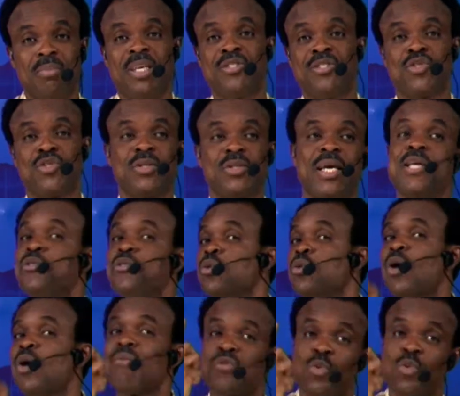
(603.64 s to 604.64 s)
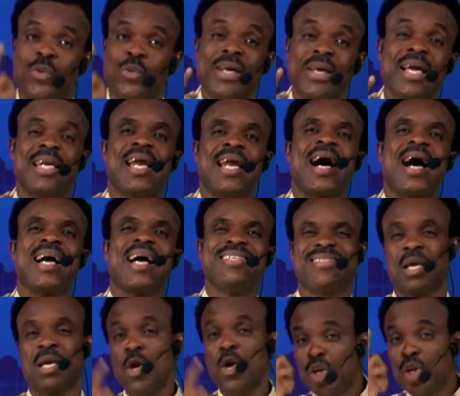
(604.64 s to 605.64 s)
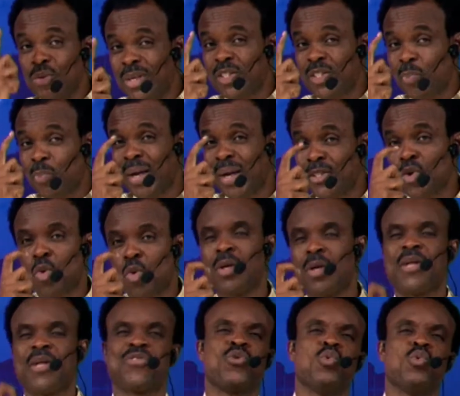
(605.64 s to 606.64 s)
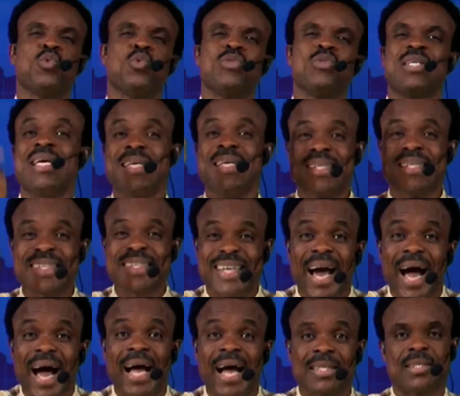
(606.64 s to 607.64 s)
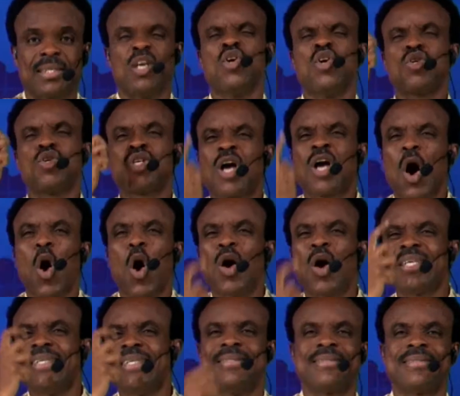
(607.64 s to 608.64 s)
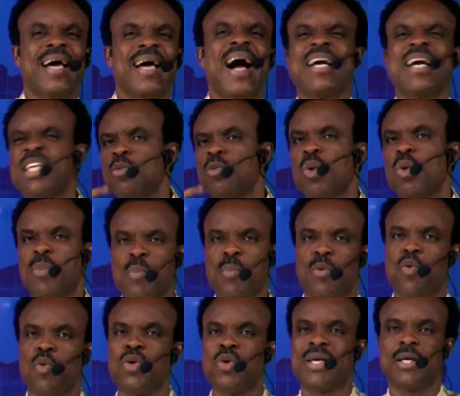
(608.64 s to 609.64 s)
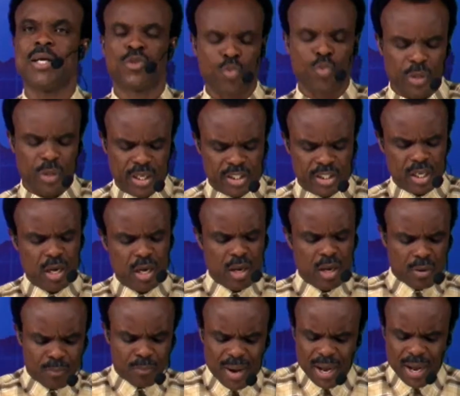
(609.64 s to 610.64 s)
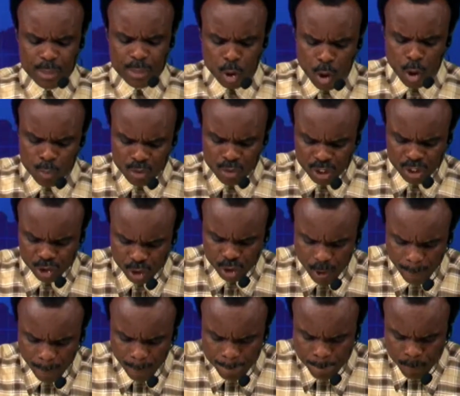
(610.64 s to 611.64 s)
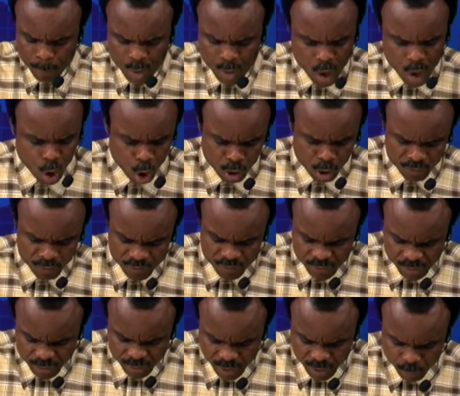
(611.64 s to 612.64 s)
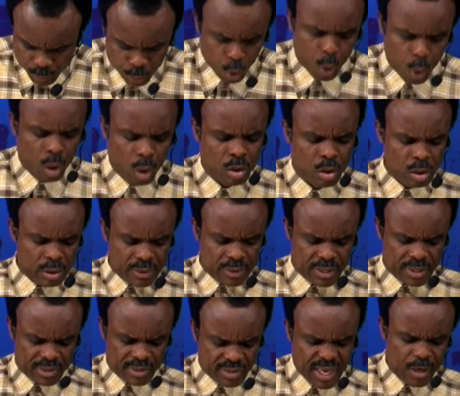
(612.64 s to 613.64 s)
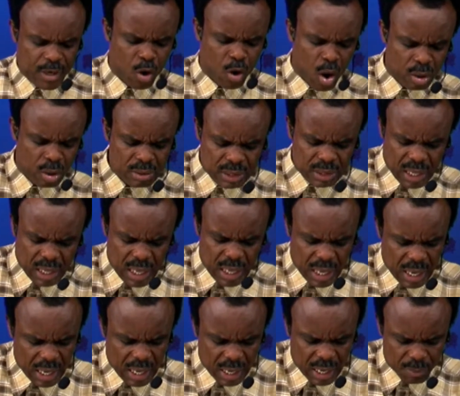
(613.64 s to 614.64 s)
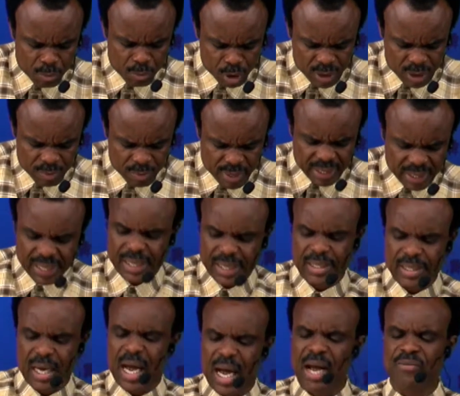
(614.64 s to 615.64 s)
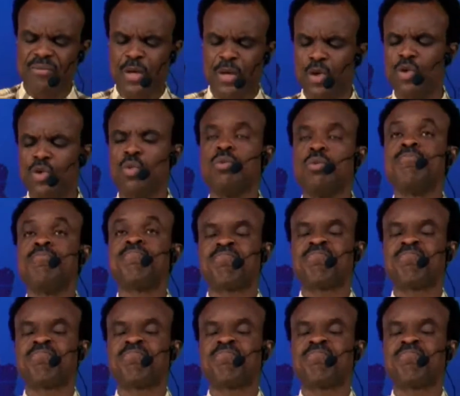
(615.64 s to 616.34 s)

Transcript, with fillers: me today, you have to realize this particular truth, that God is angry with people who get rich by the oppression of the poor. The second uh, money-making avenue